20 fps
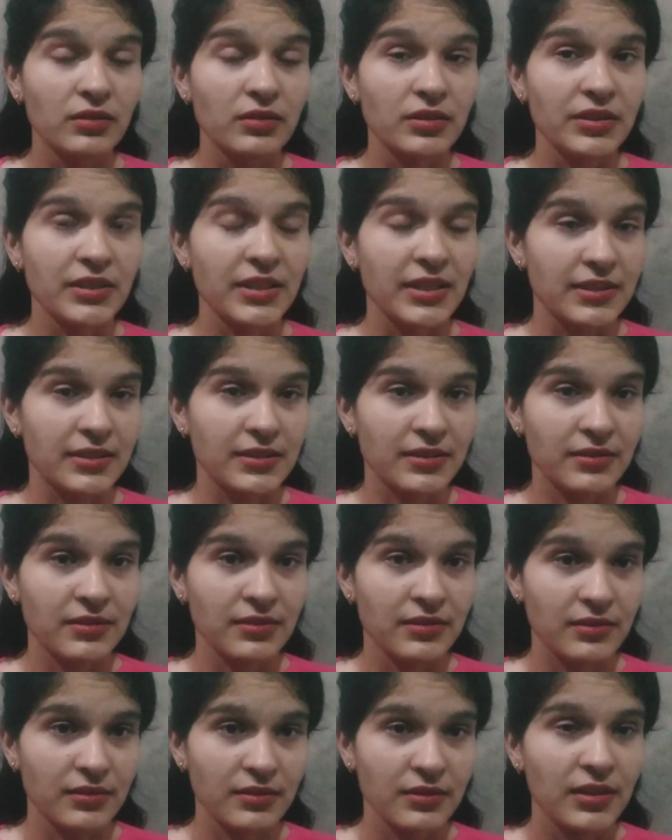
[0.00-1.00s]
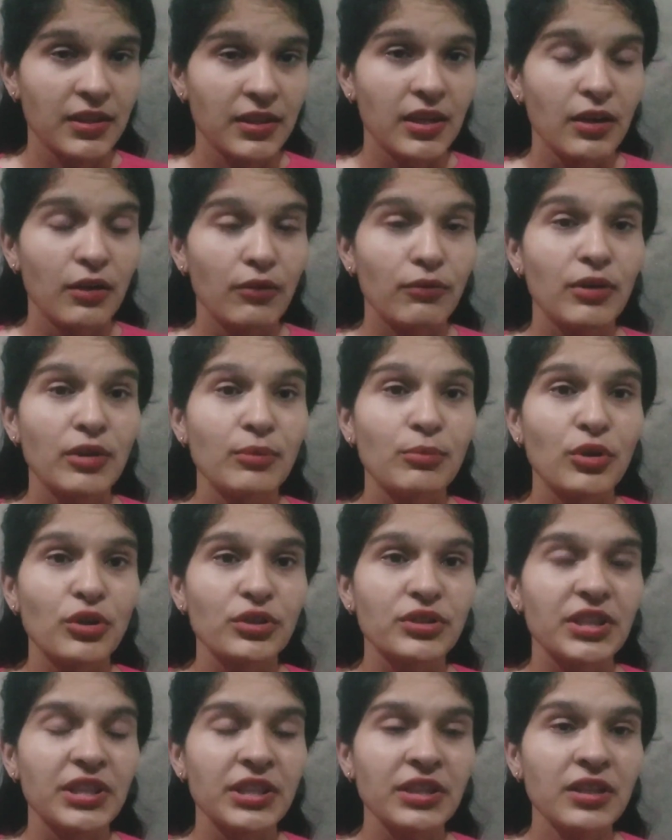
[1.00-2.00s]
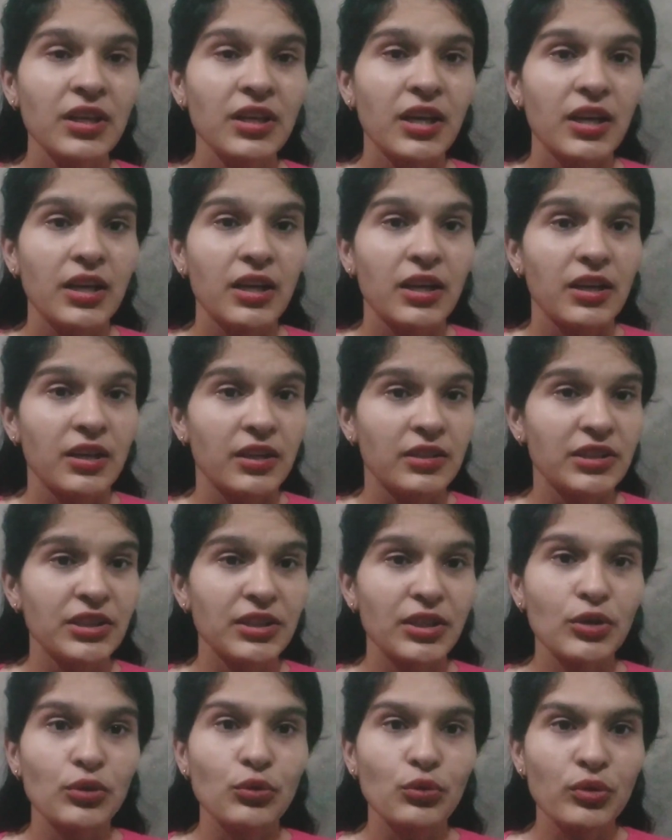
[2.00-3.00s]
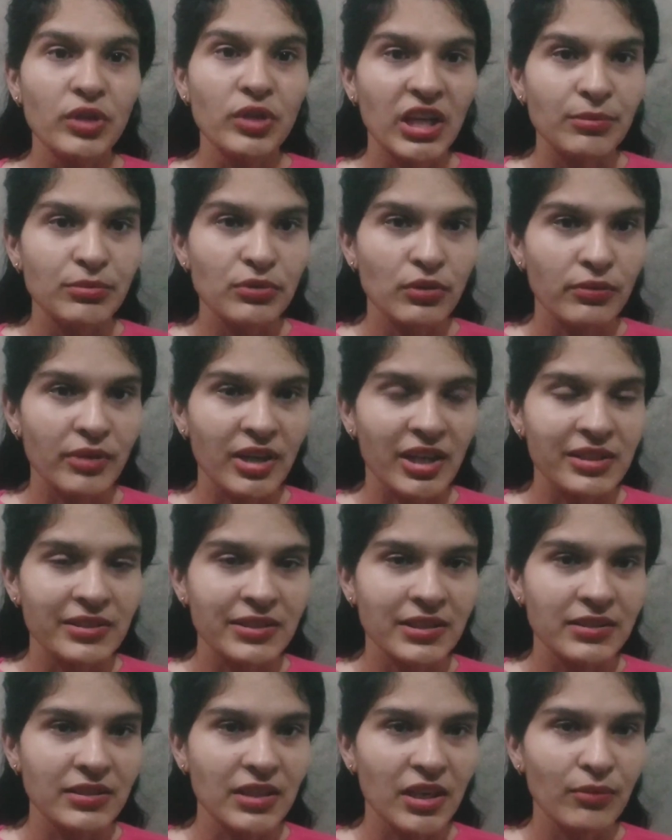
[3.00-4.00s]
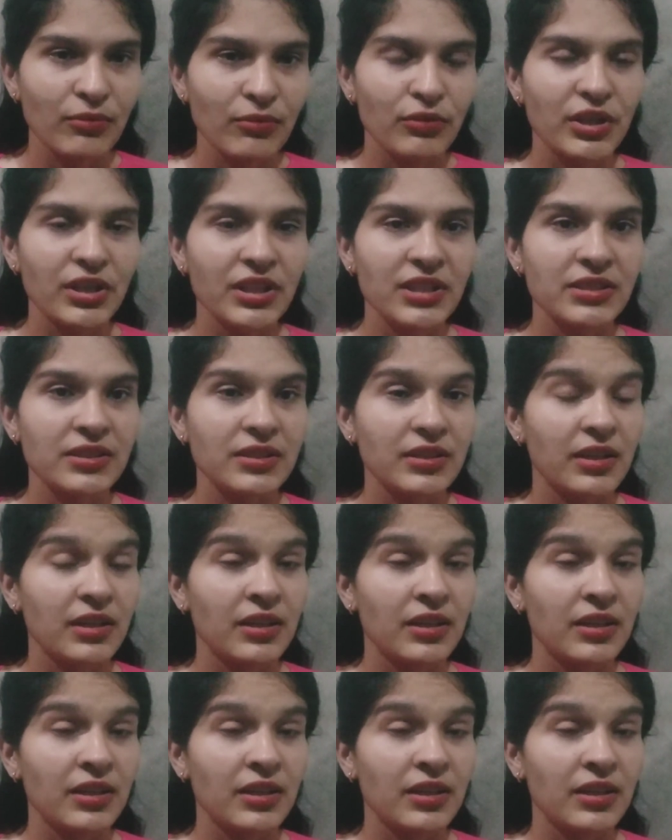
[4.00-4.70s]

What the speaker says: yes, one more thing, there are two types of IELTS exam. One is